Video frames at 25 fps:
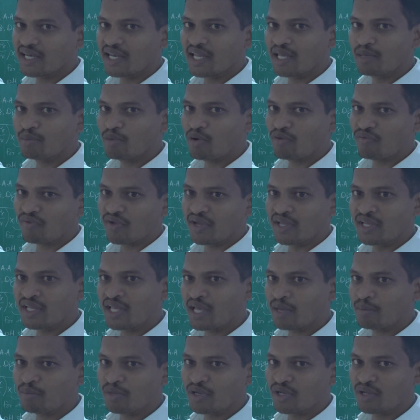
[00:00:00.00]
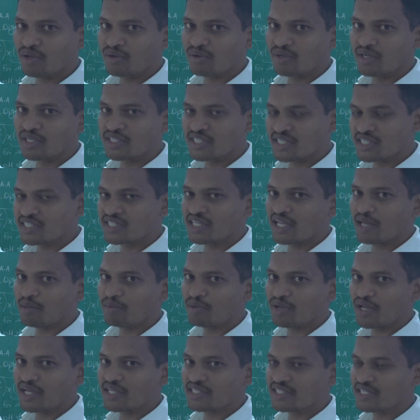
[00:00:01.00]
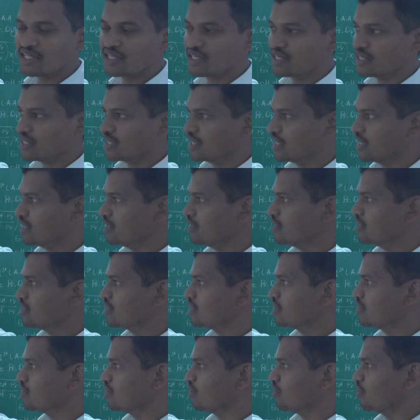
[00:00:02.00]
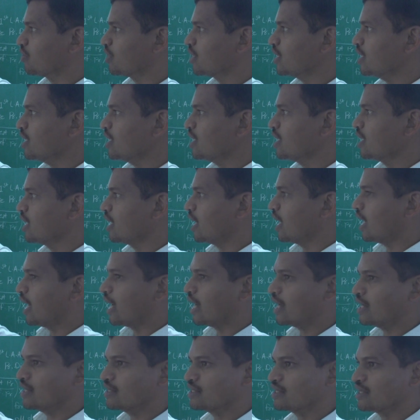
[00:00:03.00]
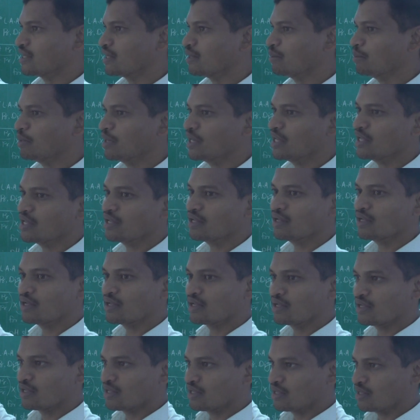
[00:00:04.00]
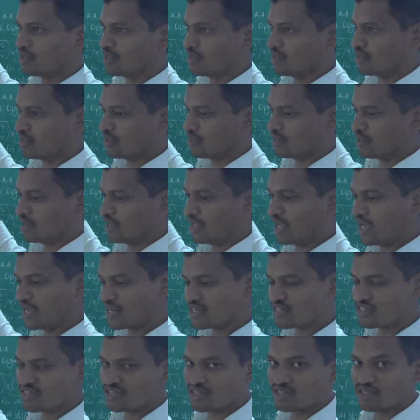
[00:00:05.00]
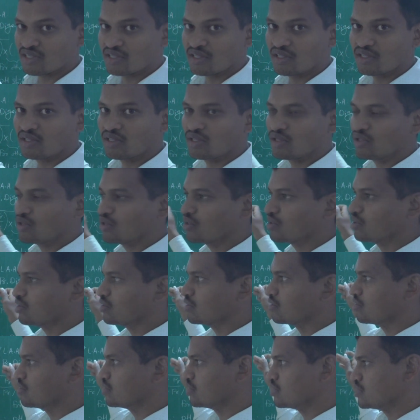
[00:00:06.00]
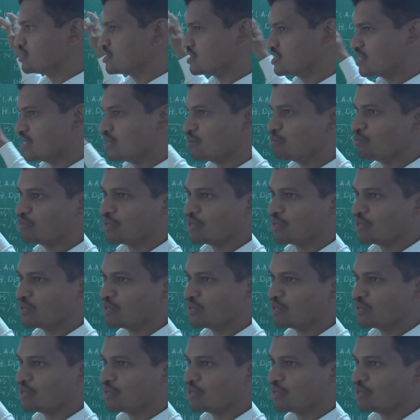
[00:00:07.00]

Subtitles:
name of any essential amino acid here. Okay, and the remaining 8, same